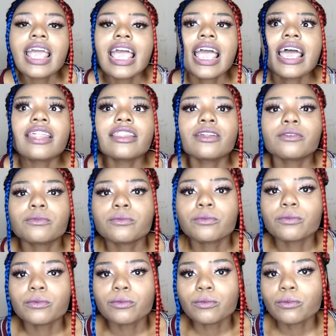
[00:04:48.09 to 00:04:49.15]
and then
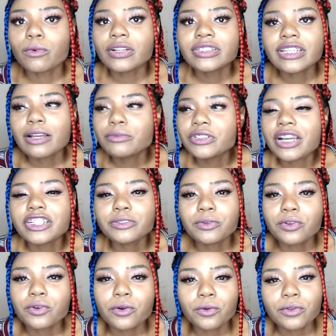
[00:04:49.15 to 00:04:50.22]
one time she asked me
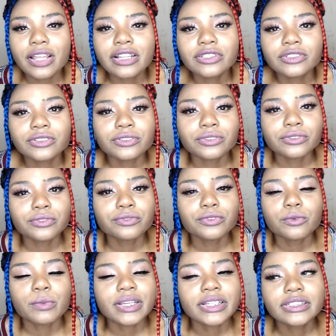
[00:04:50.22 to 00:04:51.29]
to go like to
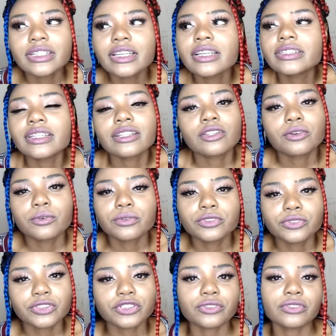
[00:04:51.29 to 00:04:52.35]
Food Basics like the
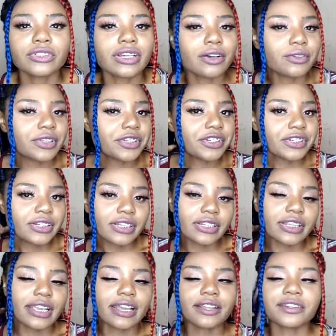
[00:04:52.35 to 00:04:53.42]
grocery store down here in
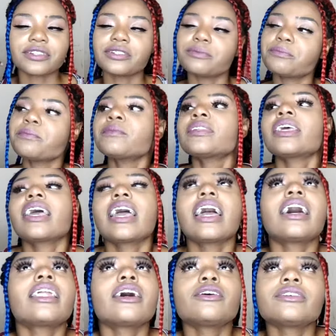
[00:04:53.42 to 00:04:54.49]
Canada
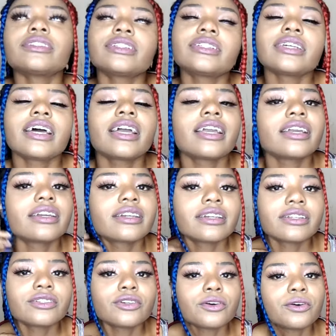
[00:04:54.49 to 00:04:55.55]
and I was just like,
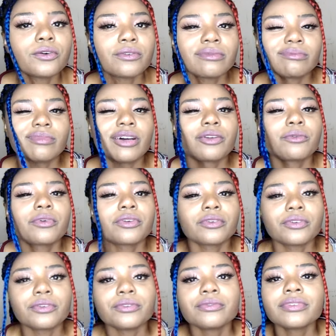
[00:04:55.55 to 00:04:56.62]
no, I don't want to
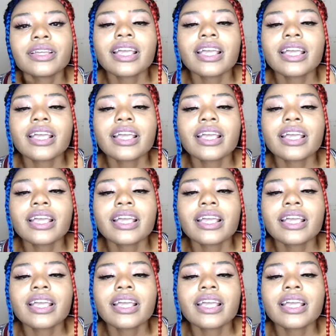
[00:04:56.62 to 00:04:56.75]
go.